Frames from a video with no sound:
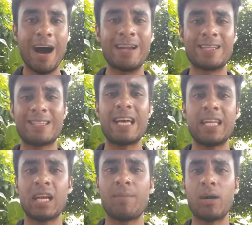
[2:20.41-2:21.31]

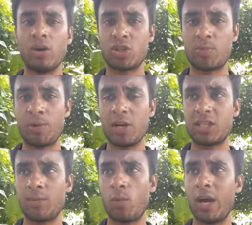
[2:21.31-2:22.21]
Understanding about
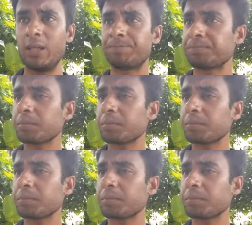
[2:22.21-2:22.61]
entrepreneurship, where